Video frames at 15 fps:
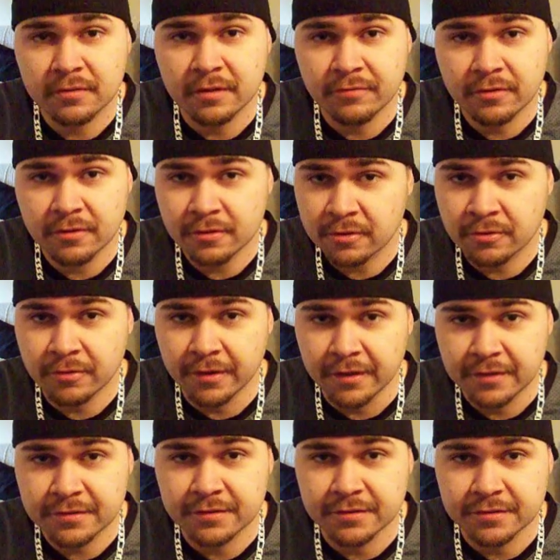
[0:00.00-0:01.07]
of
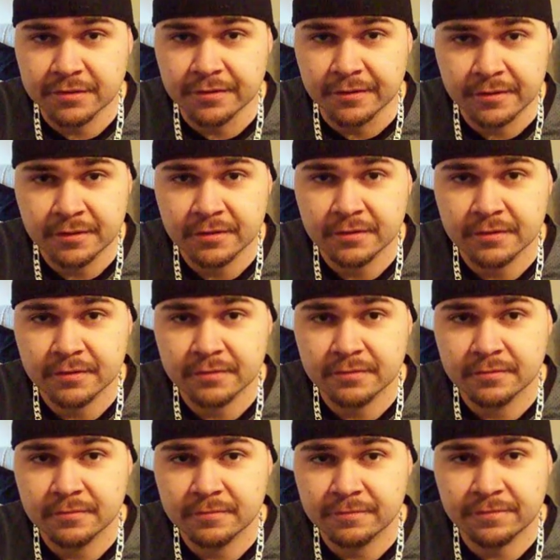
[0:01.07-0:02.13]
earthquakes this year,
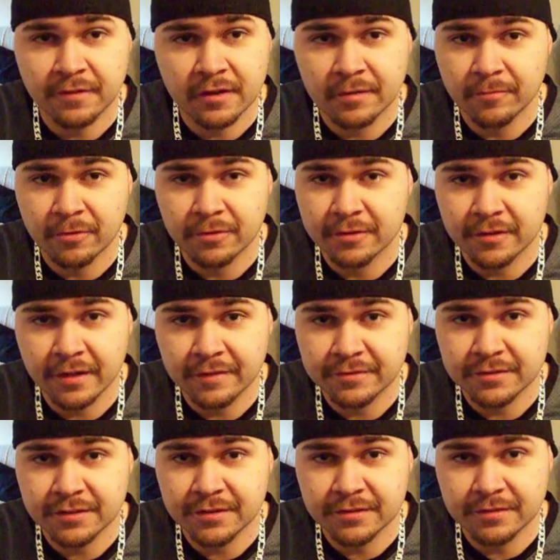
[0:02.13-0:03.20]
far more than I've
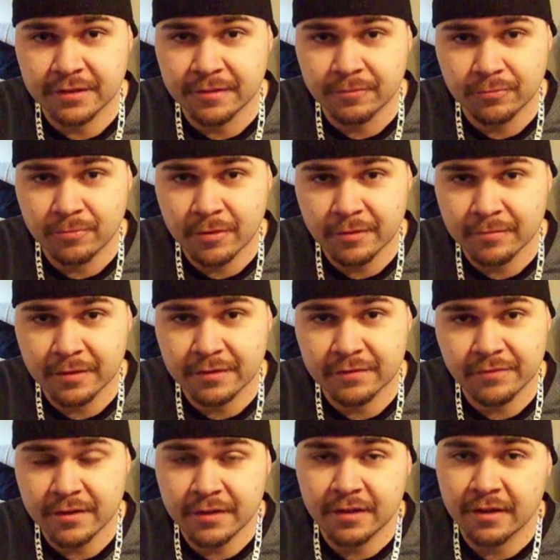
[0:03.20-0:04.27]
seen in 1 month of
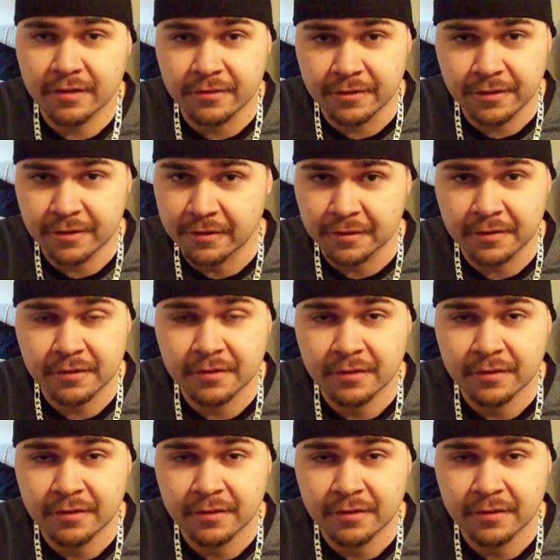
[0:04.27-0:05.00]
any other year.